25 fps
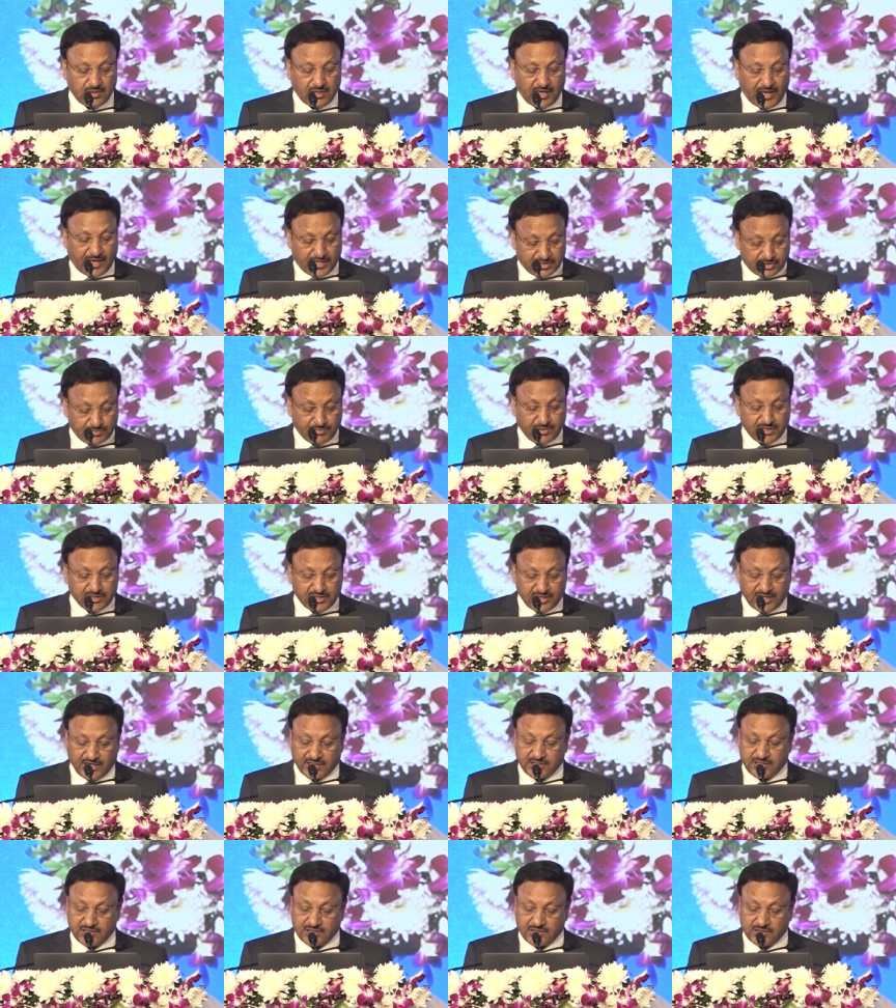As much
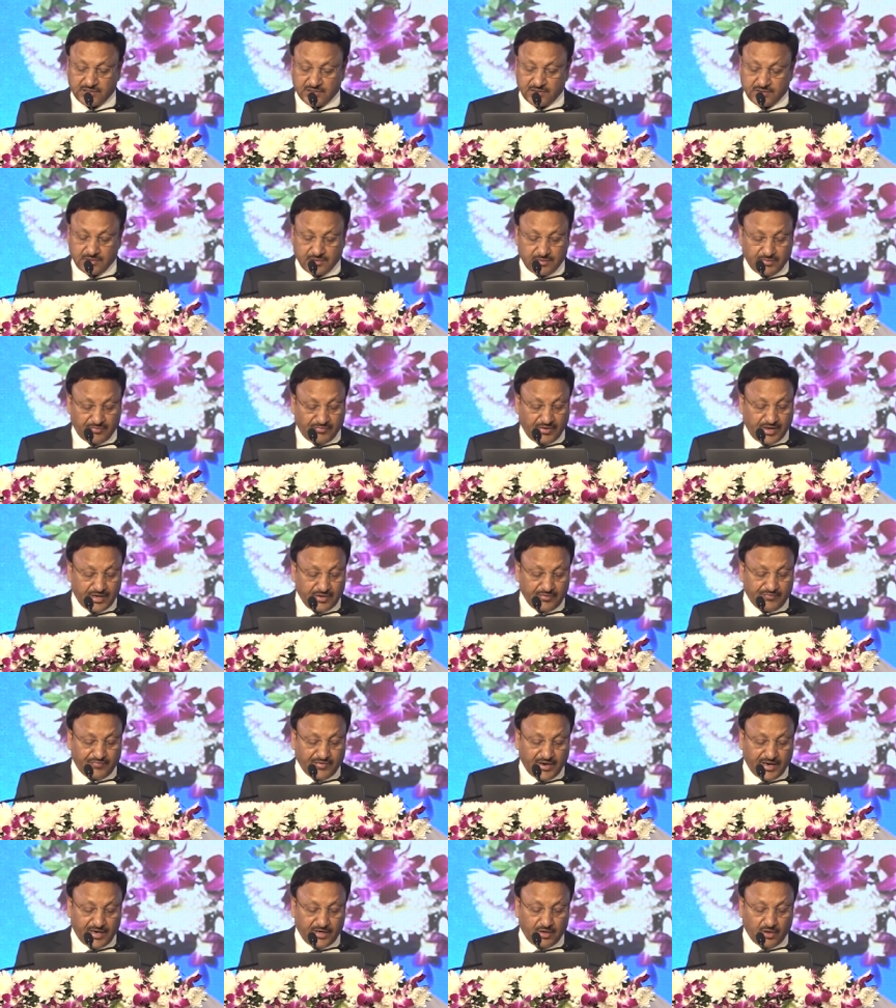as
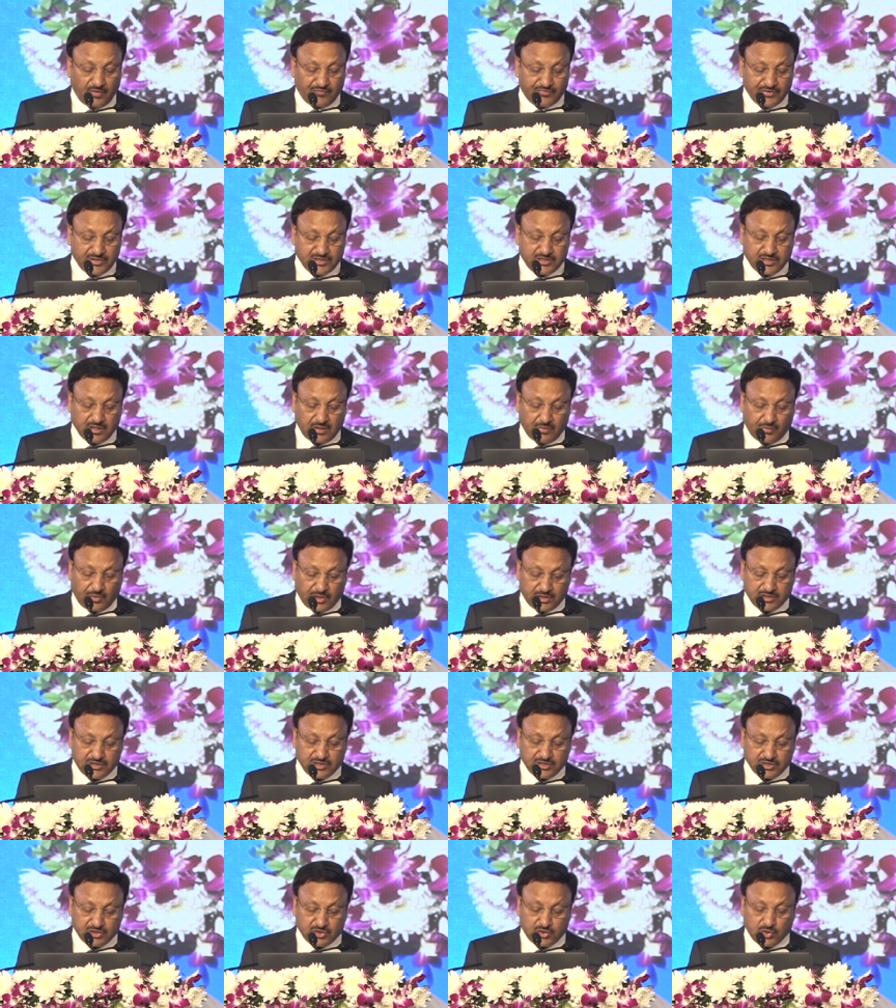verified official
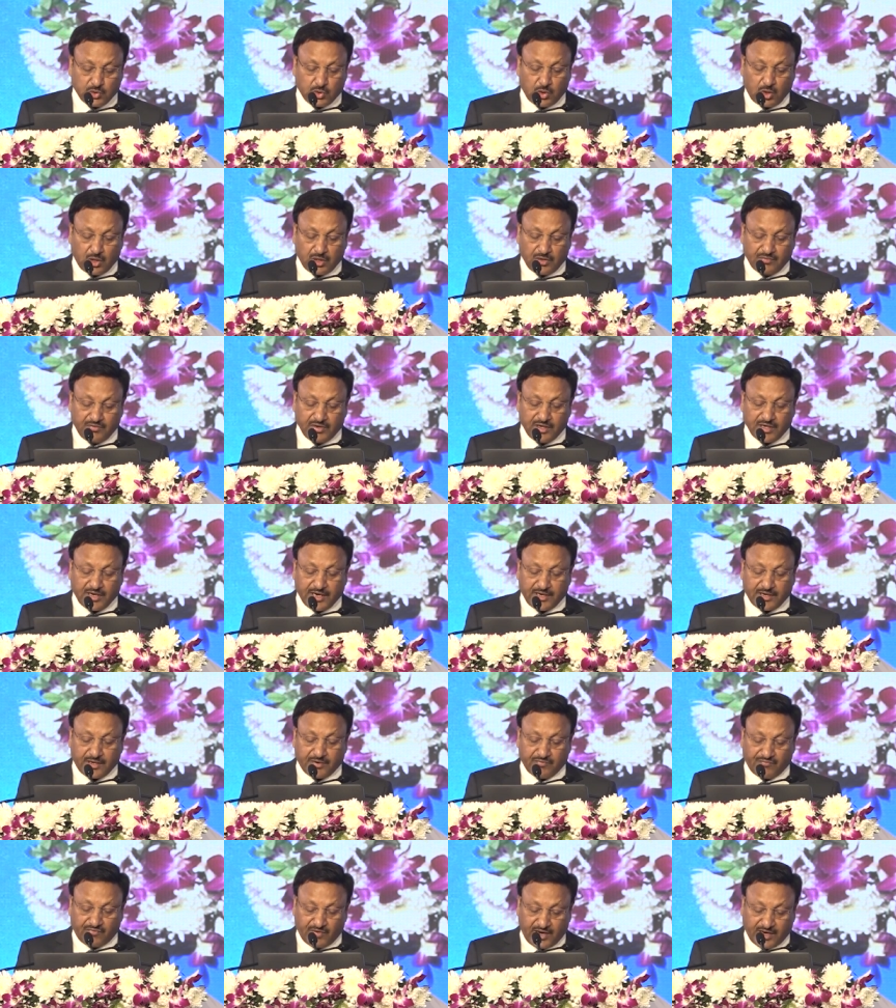versions do not even
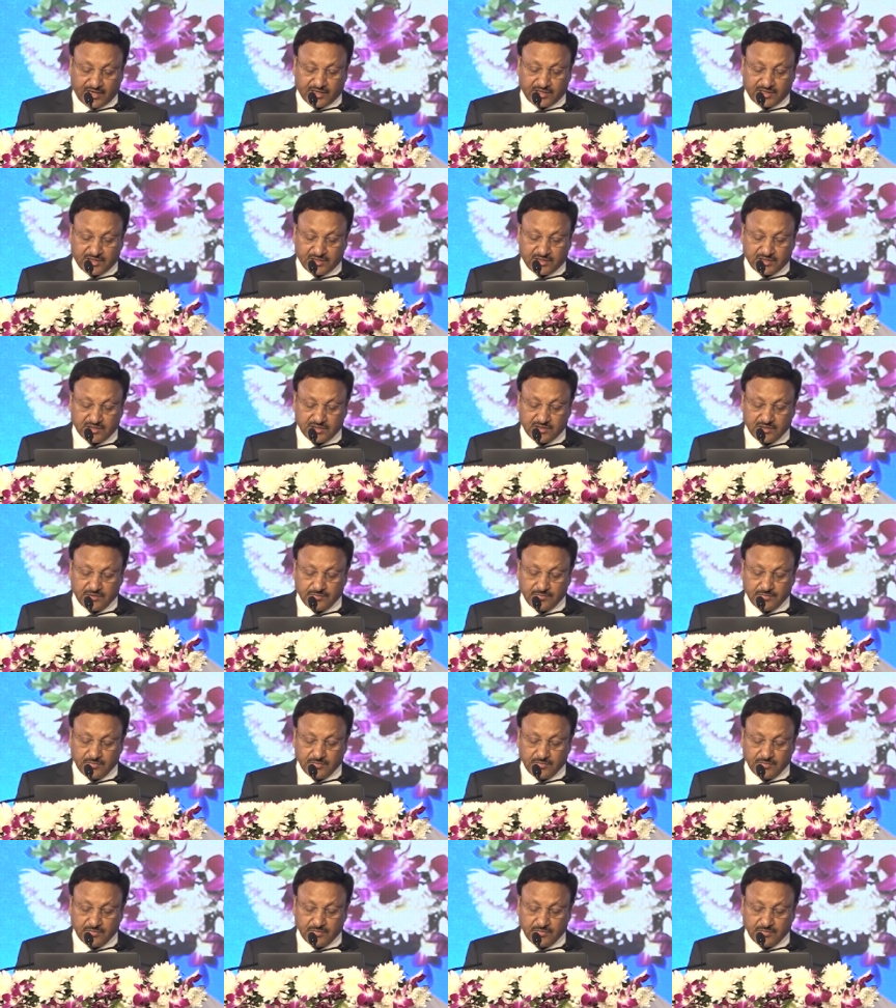get reflected